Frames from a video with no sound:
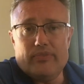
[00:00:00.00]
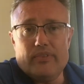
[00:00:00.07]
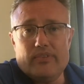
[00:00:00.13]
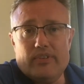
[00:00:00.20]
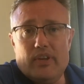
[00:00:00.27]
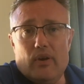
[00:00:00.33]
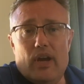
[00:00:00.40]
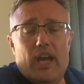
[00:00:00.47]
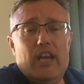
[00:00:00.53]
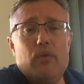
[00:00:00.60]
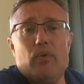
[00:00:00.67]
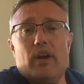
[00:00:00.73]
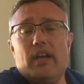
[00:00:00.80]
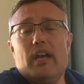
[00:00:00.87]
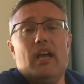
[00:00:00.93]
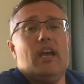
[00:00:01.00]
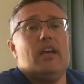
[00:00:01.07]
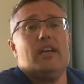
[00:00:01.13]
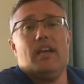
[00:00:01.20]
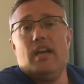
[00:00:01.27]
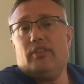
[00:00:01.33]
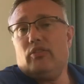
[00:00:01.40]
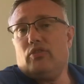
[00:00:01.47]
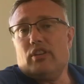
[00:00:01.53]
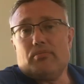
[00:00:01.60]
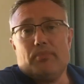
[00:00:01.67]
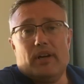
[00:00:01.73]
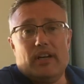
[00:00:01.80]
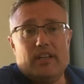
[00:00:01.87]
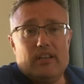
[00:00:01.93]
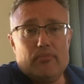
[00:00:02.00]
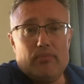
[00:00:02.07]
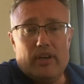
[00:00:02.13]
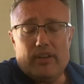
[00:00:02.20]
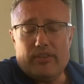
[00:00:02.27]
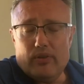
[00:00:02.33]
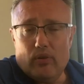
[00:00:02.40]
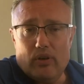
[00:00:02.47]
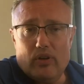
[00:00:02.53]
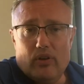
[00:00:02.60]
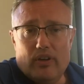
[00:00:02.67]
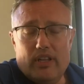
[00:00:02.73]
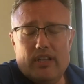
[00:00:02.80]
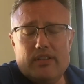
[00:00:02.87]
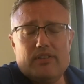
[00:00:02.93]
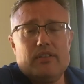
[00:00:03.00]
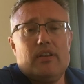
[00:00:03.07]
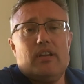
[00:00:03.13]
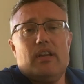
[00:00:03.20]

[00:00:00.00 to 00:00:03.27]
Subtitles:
So anyway, this is just my thought on it.